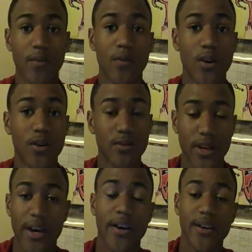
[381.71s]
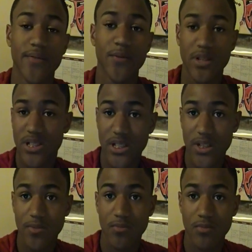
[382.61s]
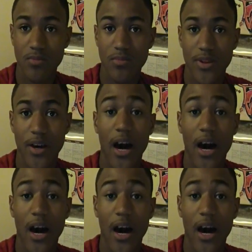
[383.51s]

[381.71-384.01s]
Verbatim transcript: well, yeah, if you want to see the